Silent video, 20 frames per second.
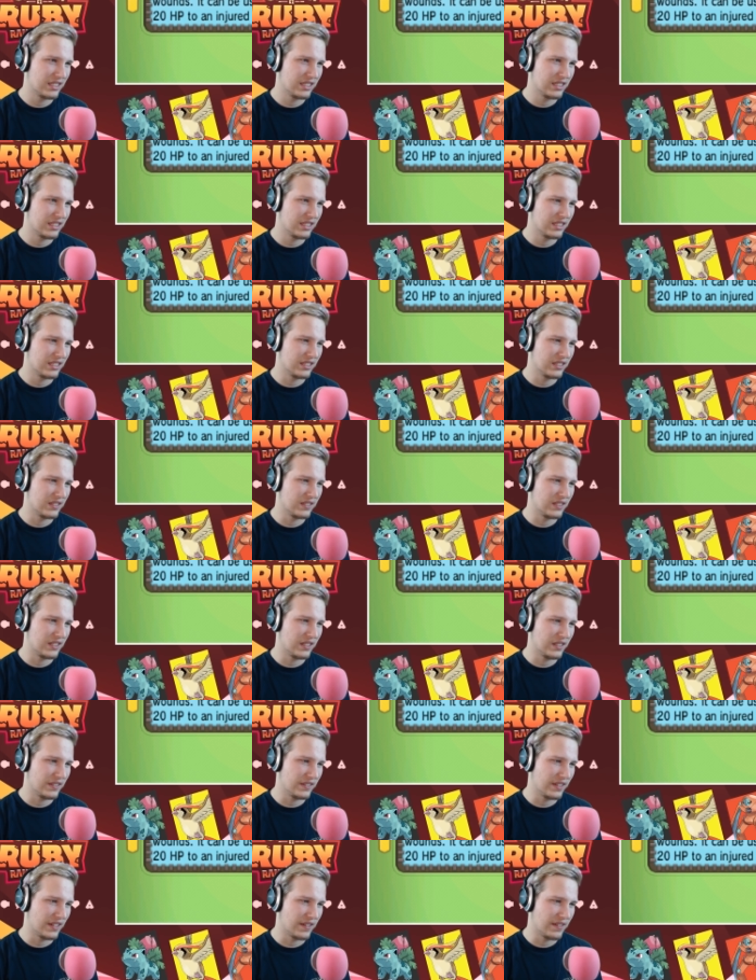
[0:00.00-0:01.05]
Oh, I don't
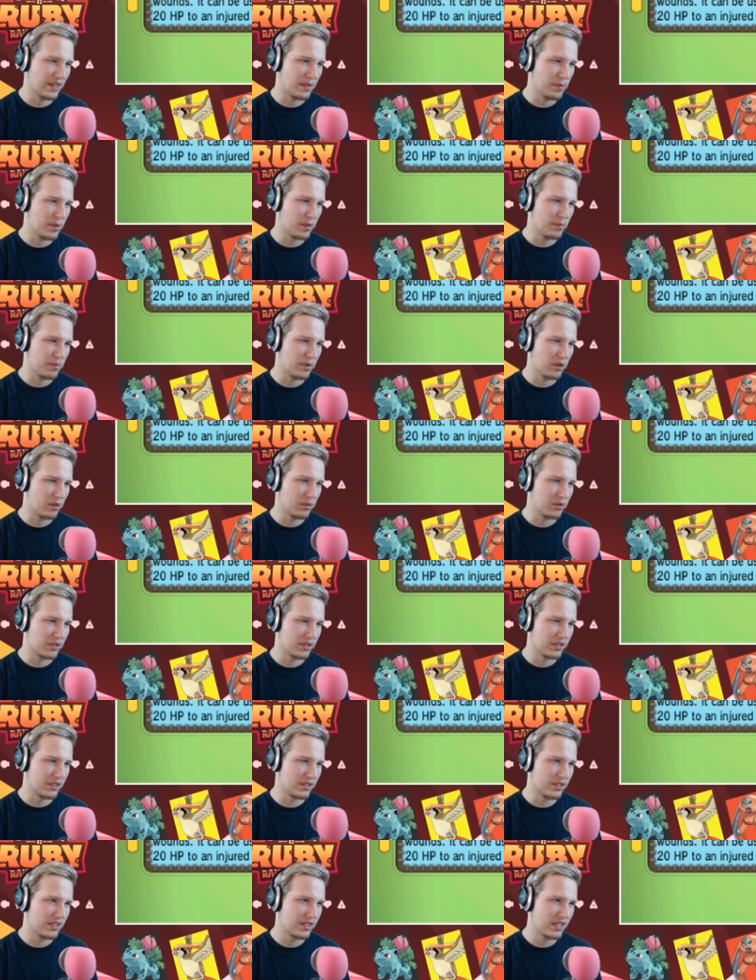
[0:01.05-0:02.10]
even have that many
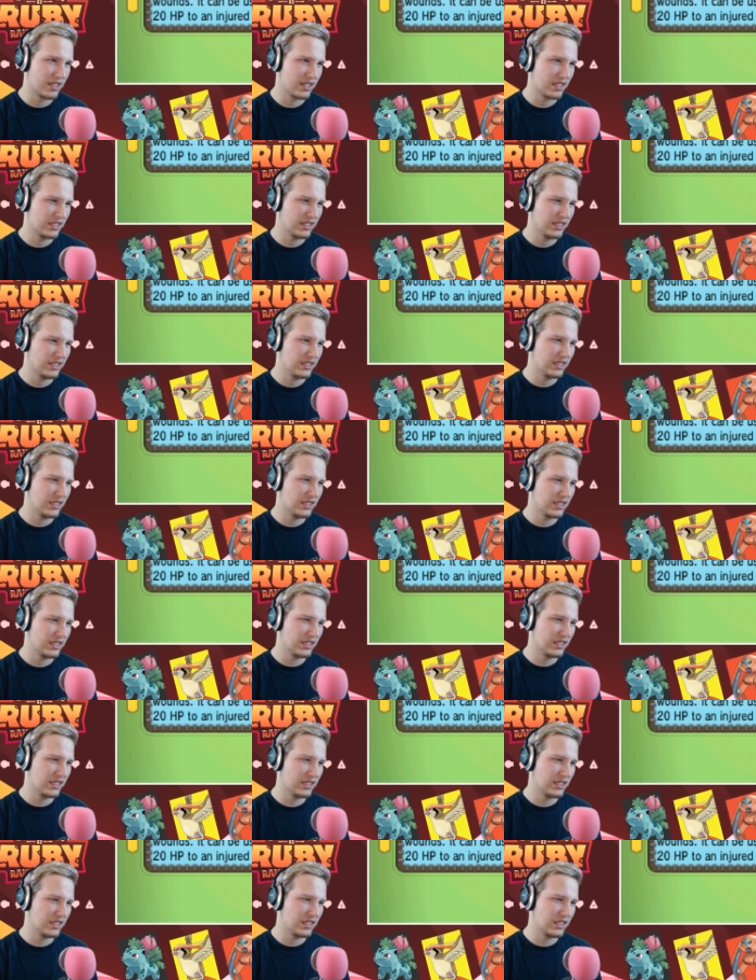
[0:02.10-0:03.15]
potions.
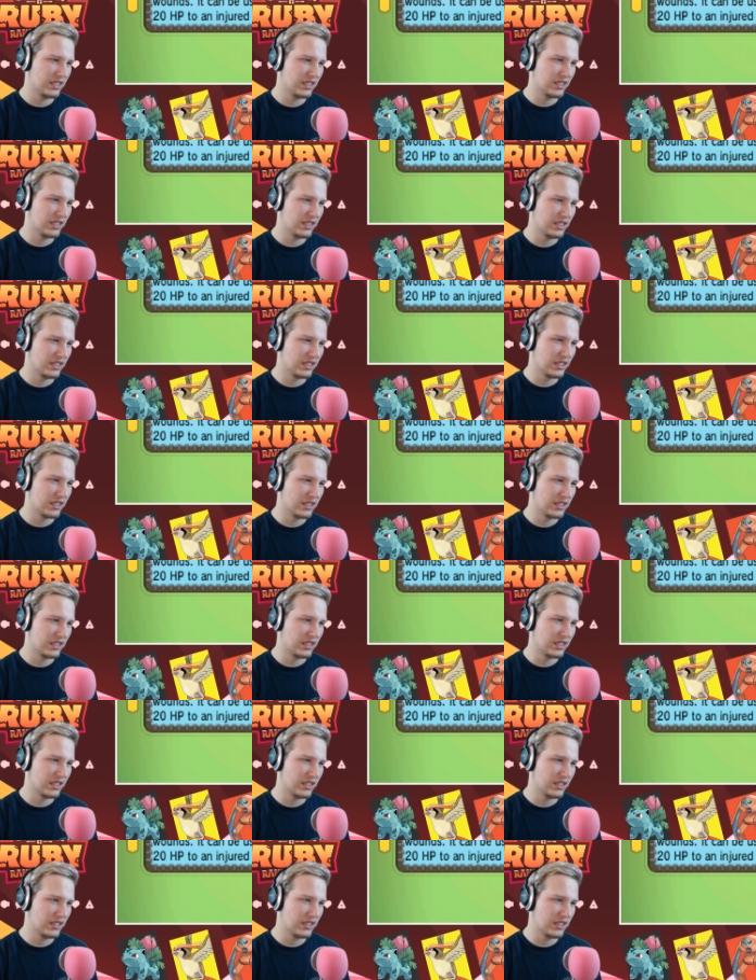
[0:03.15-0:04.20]

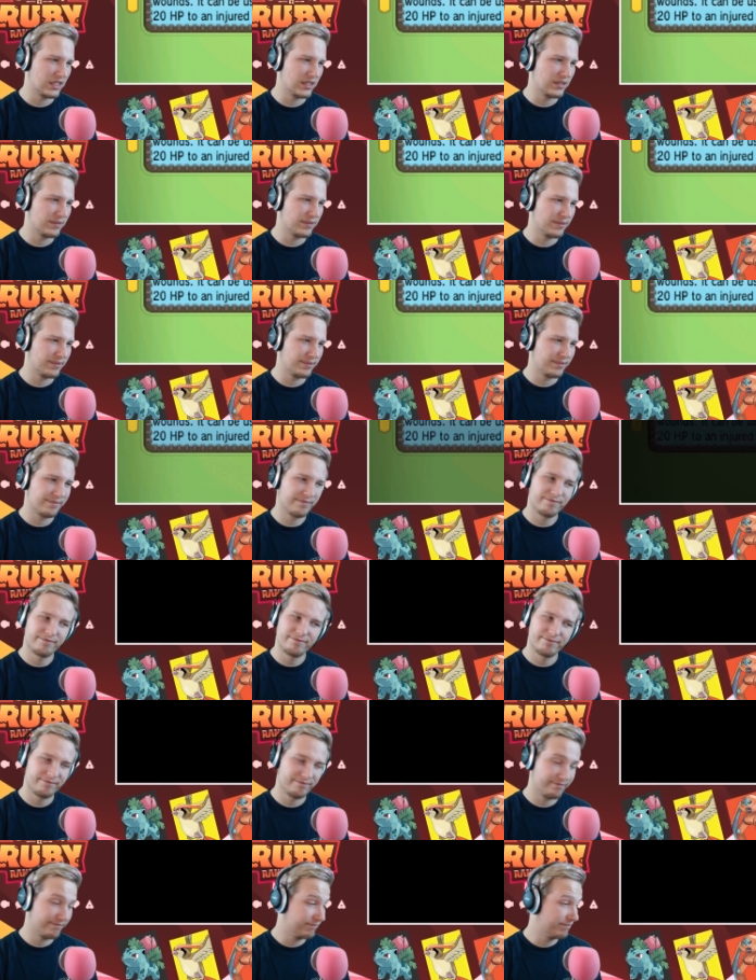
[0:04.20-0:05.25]
Alright.
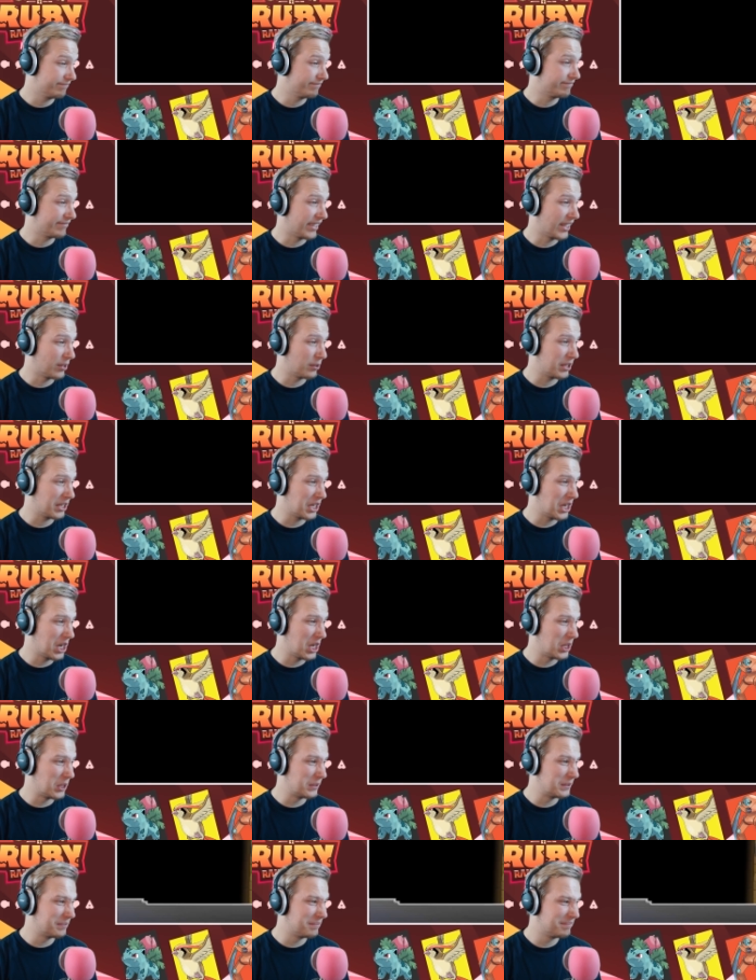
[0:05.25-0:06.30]
Here we
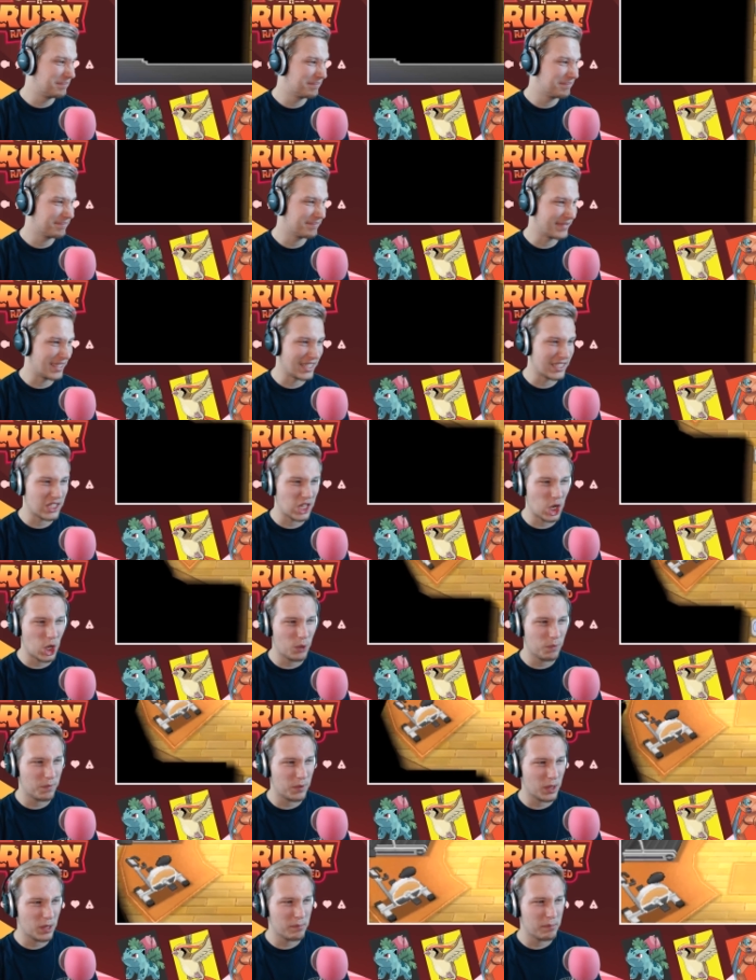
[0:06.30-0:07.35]
go. Let's hope
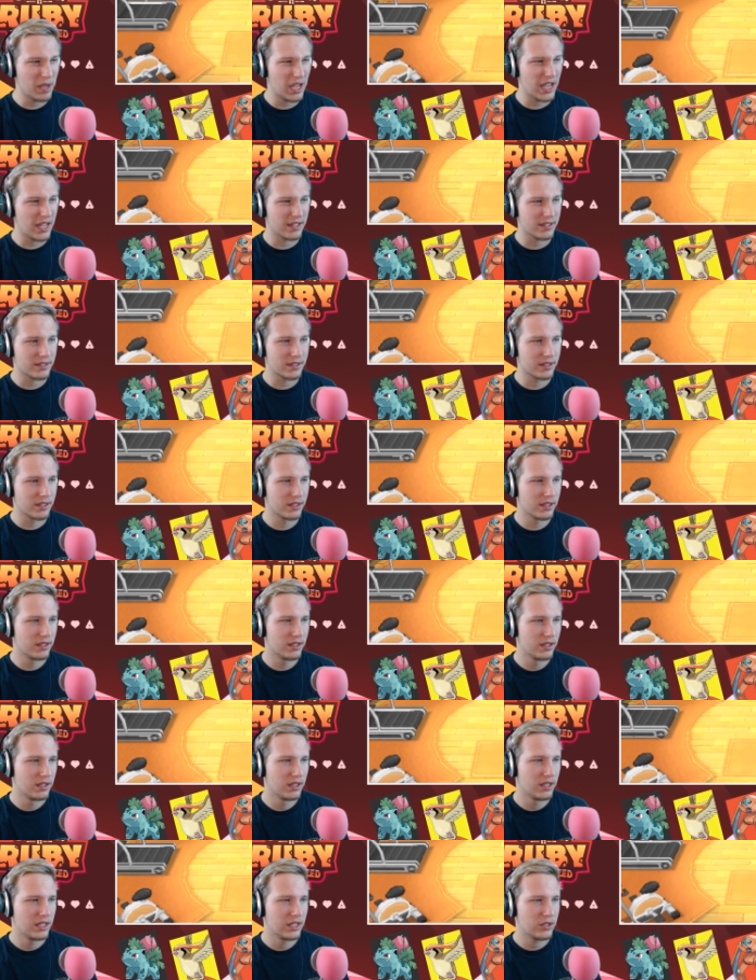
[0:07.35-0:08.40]
for the best.
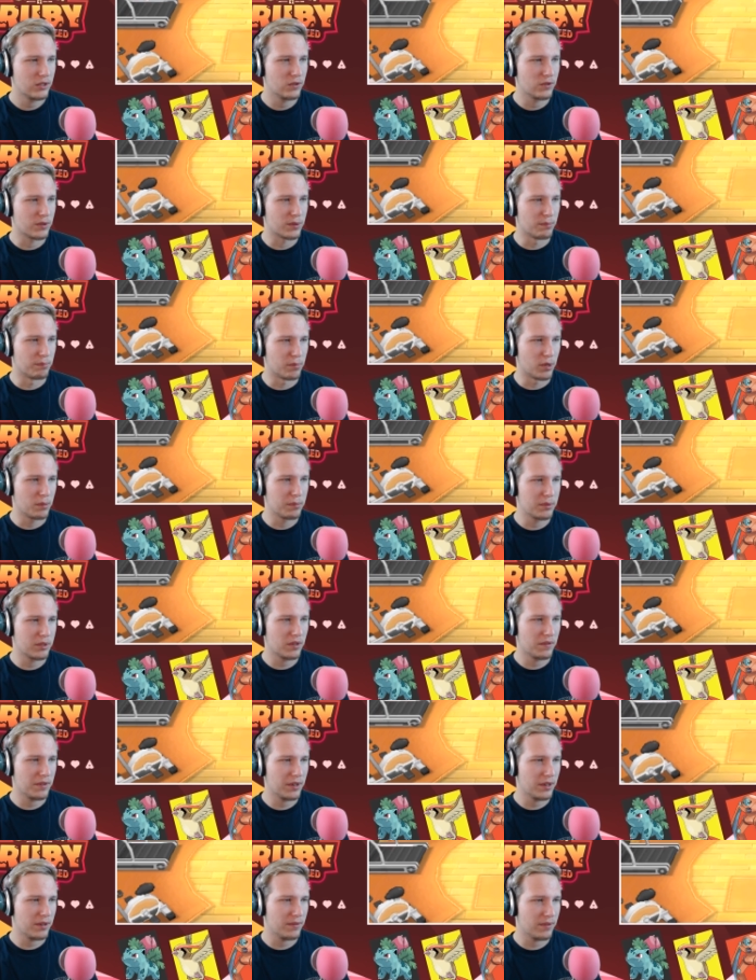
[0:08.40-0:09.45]
Doing some burpees over here.